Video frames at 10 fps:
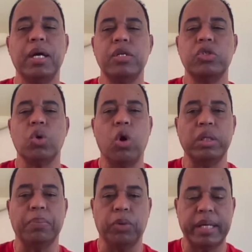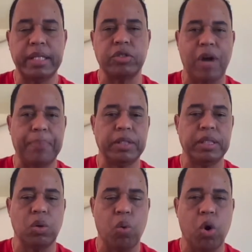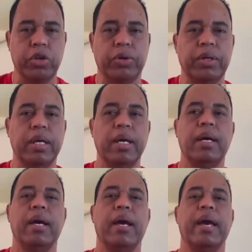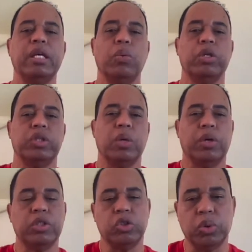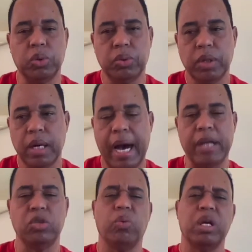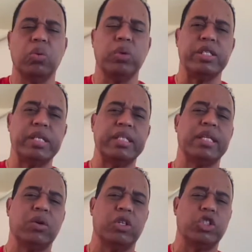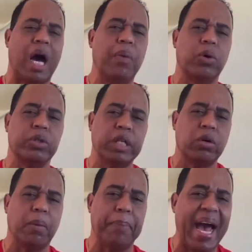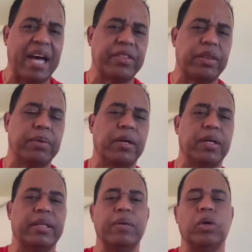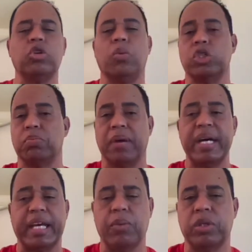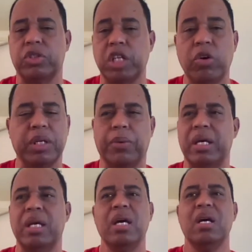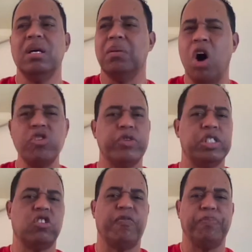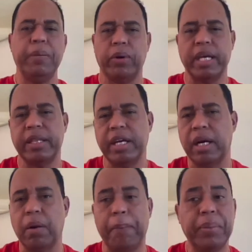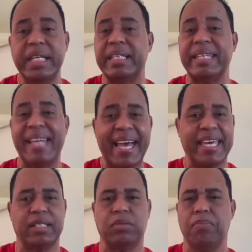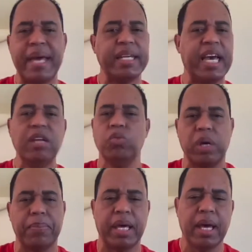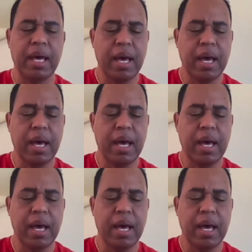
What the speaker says: So all the bullets dropped in the water, and he was able to, I don't know whether we say take a shower or take a bath, because the water was muddy. It was terrible. There were hundreds of people in there, completely naked, men and women.